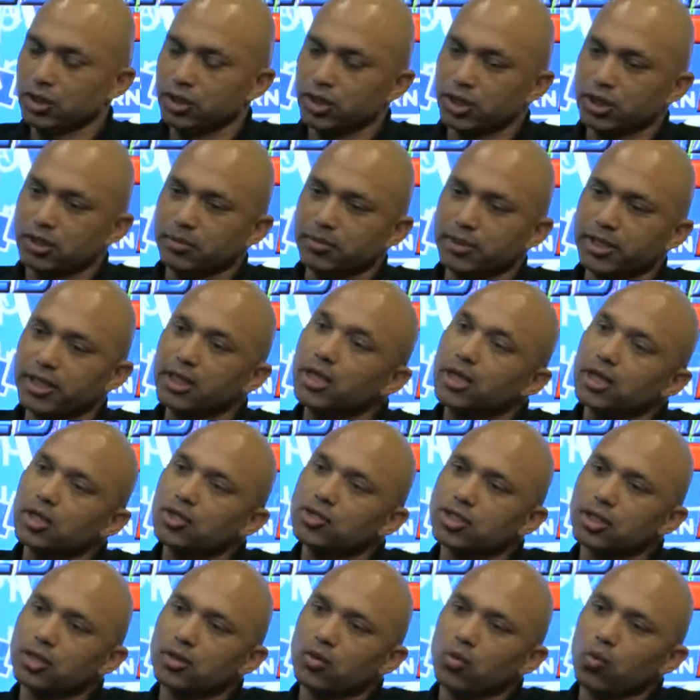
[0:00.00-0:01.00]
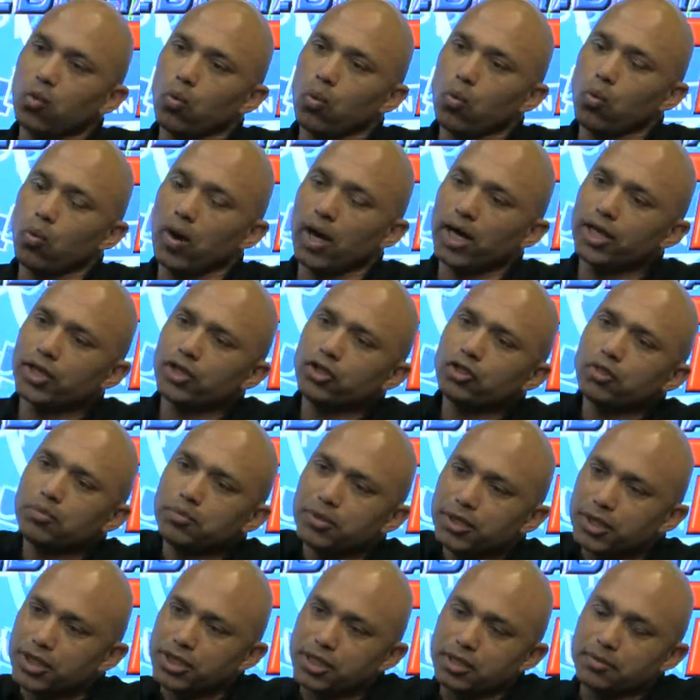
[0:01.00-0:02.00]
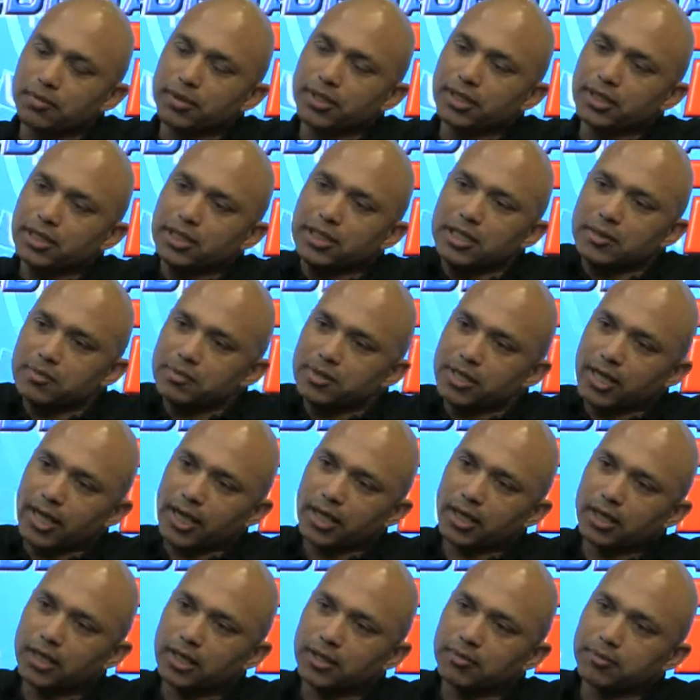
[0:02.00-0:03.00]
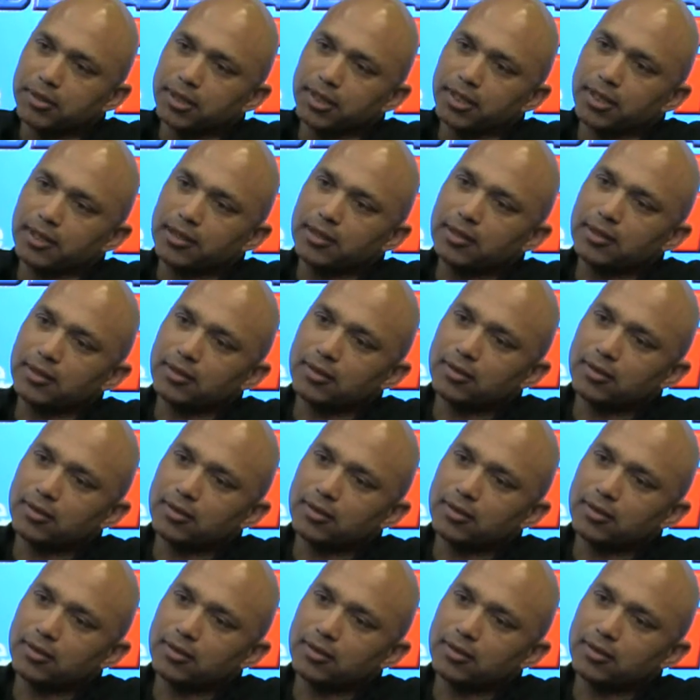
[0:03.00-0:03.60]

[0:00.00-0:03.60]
Gentlemen, in closing, why do you participate in deep sea angling, meneer?